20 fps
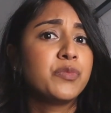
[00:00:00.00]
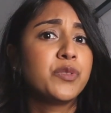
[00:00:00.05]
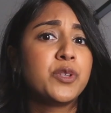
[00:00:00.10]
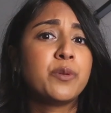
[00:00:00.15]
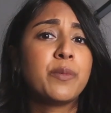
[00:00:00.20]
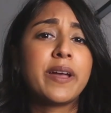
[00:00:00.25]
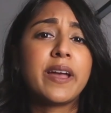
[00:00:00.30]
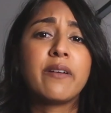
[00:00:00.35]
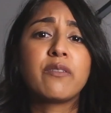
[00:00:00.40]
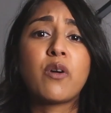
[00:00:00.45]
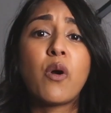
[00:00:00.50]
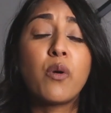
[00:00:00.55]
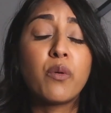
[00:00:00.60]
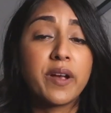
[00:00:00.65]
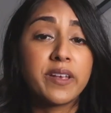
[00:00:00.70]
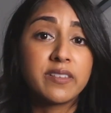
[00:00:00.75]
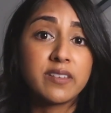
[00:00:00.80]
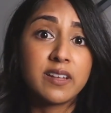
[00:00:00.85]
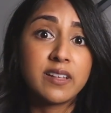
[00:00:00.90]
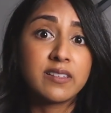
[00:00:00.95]
You might have
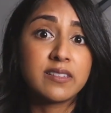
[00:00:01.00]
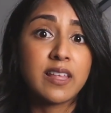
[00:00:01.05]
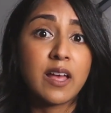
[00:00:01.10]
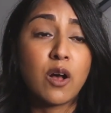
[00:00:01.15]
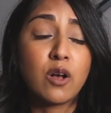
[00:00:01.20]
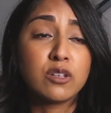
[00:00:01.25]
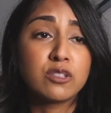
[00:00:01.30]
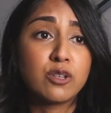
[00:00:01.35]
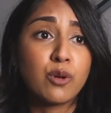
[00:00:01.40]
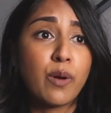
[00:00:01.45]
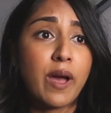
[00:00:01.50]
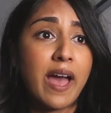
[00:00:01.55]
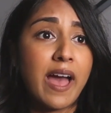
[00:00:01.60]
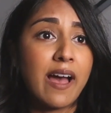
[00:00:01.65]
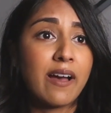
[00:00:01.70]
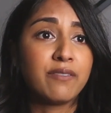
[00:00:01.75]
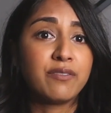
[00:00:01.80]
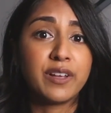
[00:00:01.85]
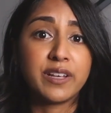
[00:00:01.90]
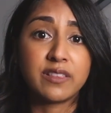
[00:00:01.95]
co-residents that also
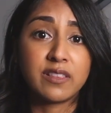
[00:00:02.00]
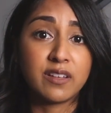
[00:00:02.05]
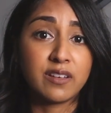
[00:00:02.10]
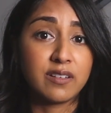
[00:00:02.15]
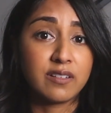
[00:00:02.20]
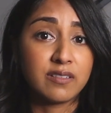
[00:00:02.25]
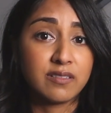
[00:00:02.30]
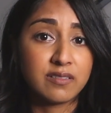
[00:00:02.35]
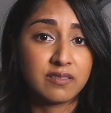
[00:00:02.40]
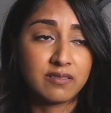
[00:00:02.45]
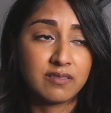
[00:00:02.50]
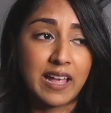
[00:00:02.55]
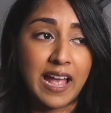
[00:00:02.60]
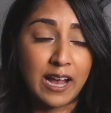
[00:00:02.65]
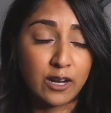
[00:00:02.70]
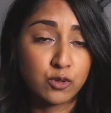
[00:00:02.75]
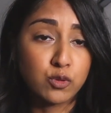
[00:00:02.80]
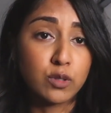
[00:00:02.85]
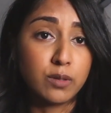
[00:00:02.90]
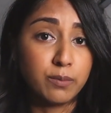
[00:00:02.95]
have like the
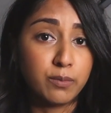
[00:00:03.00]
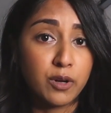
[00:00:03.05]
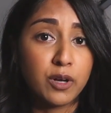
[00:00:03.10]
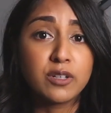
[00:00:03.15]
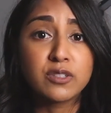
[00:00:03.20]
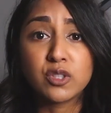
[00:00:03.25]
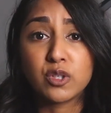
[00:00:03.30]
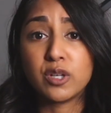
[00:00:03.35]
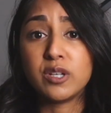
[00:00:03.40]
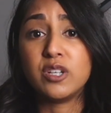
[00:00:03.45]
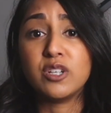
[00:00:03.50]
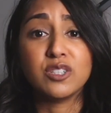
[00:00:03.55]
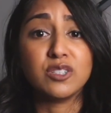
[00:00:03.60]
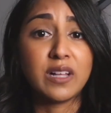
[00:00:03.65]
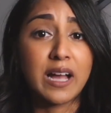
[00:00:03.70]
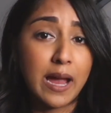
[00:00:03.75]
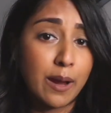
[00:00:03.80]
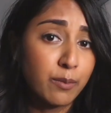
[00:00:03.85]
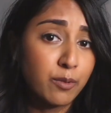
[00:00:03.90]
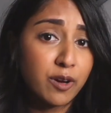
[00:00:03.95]
actual books or in your
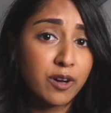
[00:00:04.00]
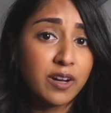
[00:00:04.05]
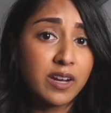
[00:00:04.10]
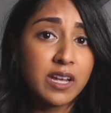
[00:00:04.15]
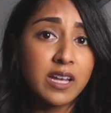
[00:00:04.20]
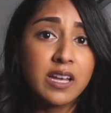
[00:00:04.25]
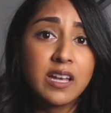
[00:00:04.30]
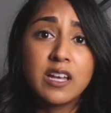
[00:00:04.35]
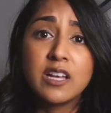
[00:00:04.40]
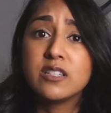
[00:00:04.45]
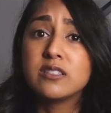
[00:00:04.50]
library.